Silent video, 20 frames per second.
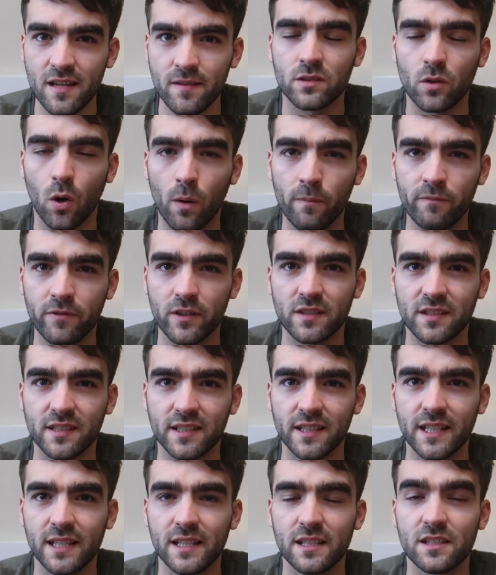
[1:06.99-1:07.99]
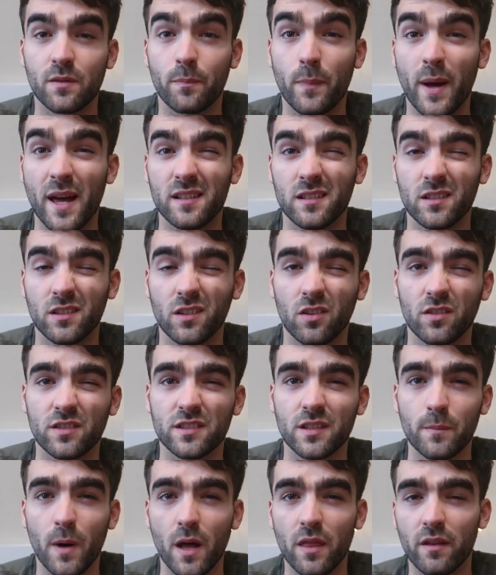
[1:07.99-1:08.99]
It's obviously dependent on
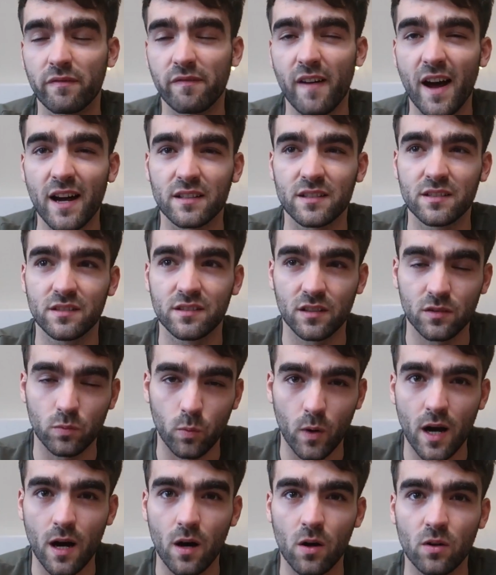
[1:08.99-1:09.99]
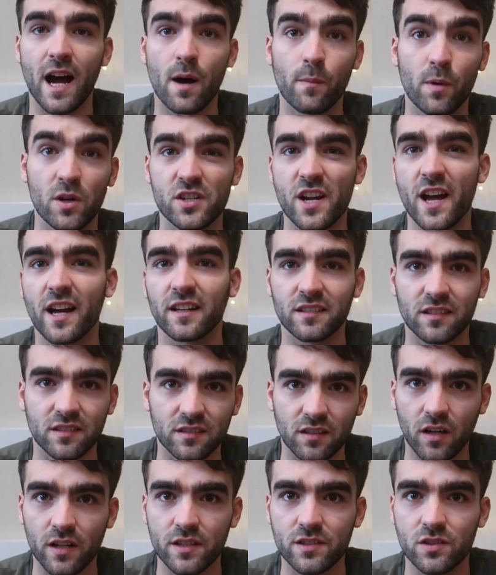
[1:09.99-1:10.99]
some other factors as well, how much
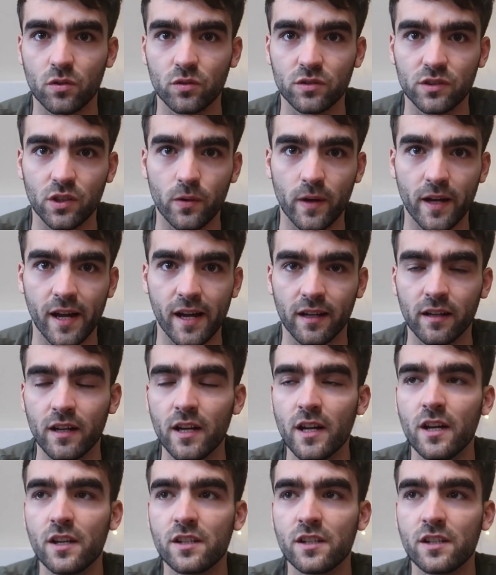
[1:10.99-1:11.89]
exercise you're doing,